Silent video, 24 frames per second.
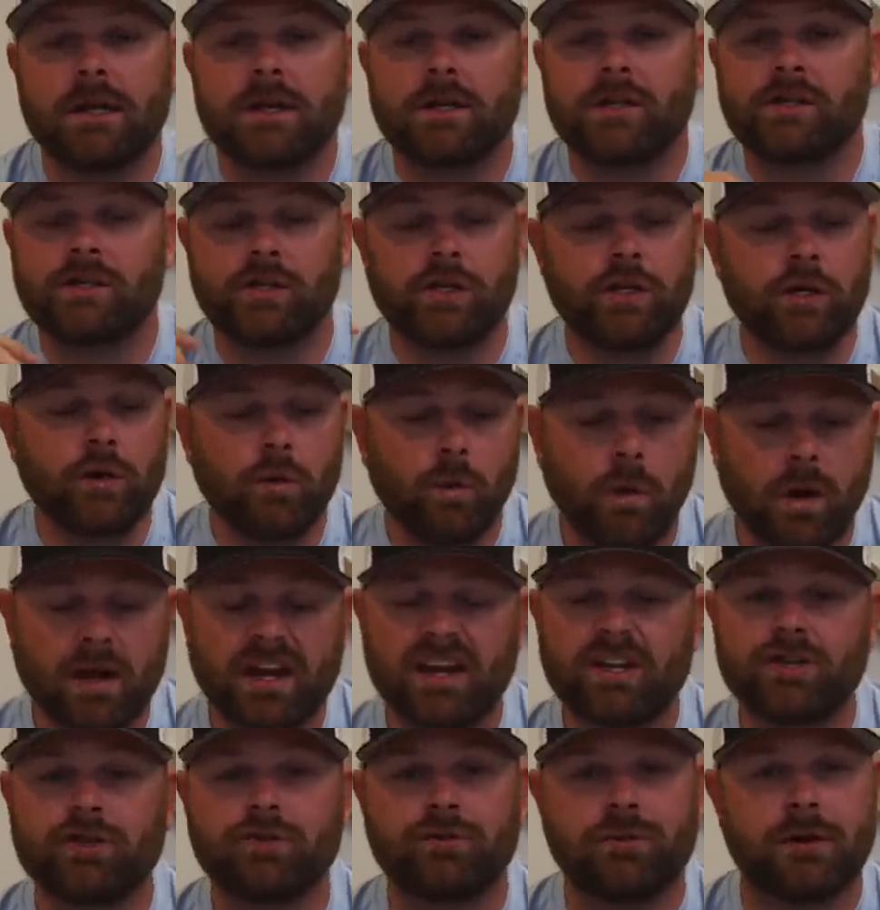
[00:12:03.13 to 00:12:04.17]
So you want
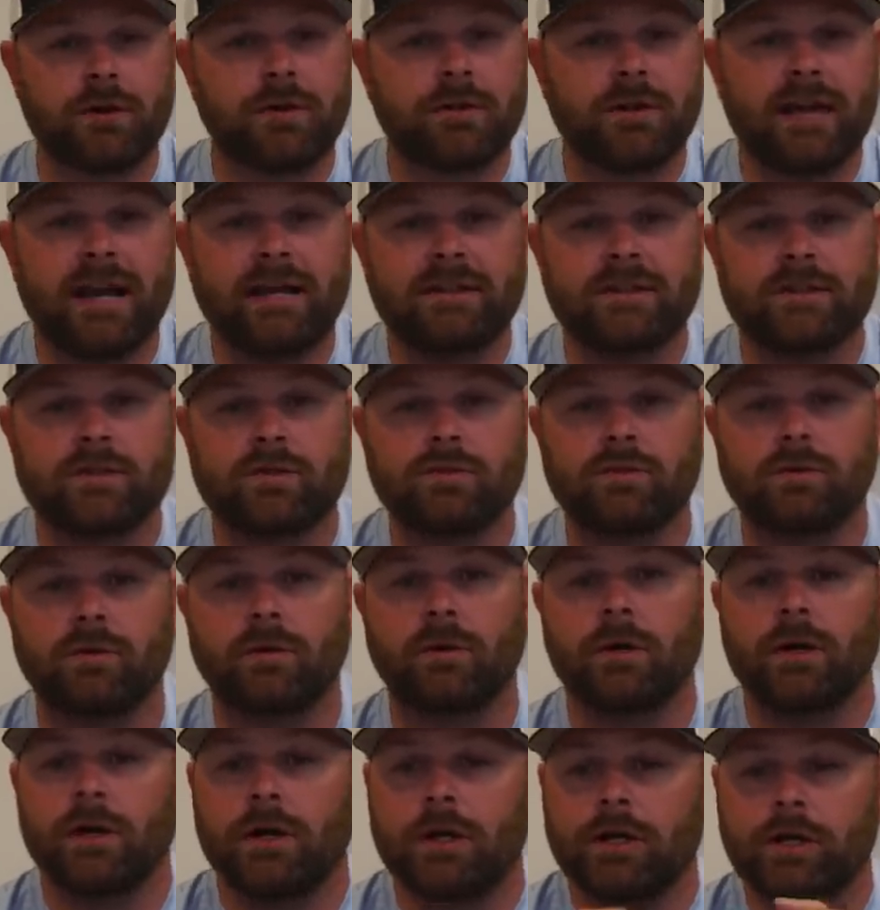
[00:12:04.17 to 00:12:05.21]
to trigger that
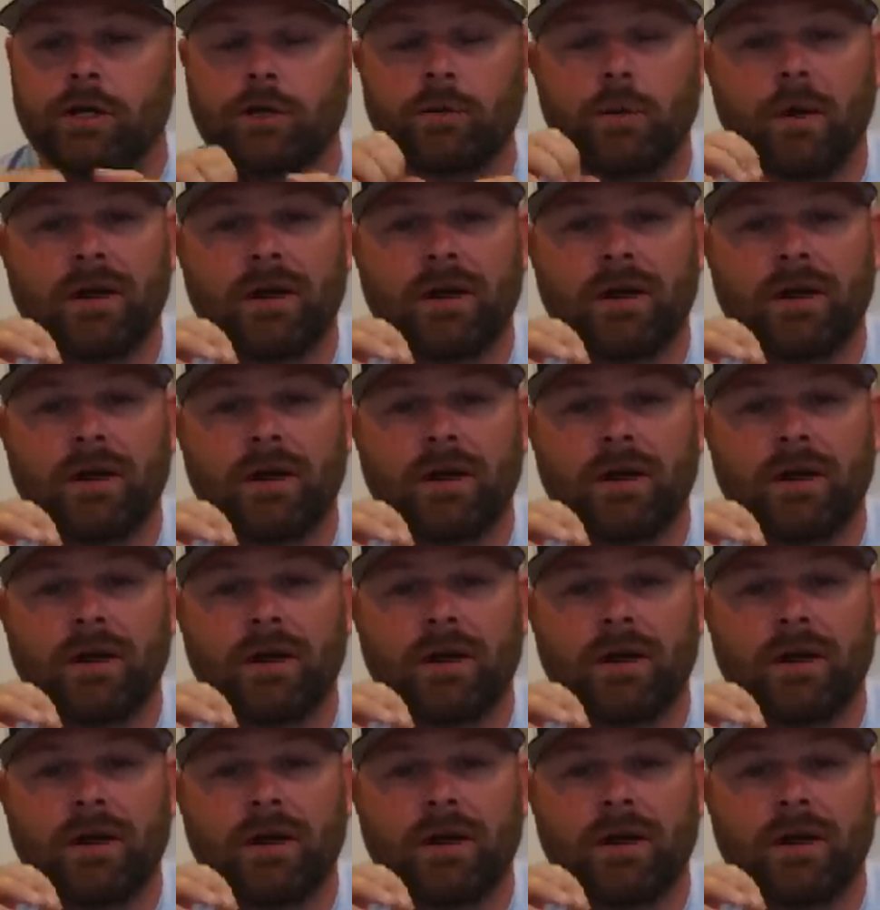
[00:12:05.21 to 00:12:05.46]
school. You